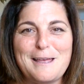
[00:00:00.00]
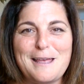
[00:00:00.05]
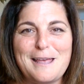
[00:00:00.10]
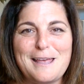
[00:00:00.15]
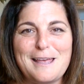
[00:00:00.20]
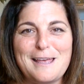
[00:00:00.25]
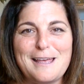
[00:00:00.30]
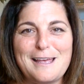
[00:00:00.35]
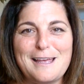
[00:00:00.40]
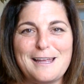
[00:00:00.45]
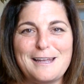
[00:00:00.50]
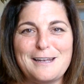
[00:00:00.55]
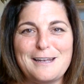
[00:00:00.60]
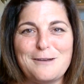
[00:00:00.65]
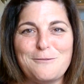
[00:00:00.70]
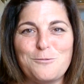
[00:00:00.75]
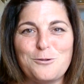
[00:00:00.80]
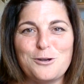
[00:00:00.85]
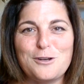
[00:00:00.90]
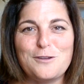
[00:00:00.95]
and
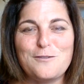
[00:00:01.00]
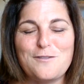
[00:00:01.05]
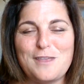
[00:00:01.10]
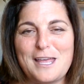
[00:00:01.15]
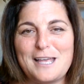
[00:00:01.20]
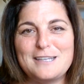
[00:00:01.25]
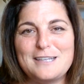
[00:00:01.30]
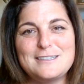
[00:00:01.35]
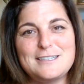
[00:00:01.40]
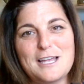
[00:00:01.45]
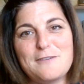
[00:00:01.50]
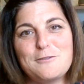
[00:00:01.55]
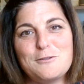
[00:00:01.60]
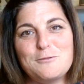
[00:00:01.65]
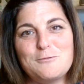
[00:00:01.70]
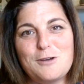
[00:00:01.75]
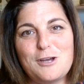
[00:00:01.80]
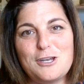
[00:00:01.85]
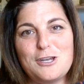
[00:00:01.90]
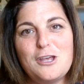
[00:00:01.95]
word of thanks to
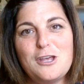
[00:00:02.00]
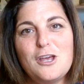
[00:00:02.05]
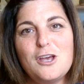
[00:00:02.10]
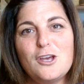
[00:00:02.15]
everyone